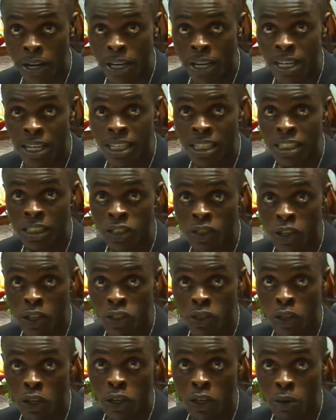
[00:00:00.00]
And she's
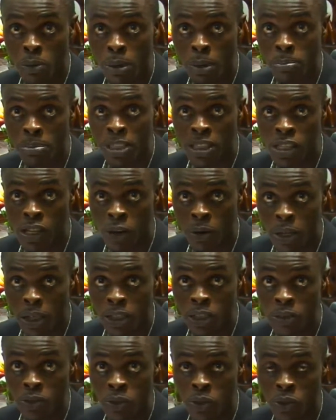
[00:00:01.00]
also a Nobel Peace Laureate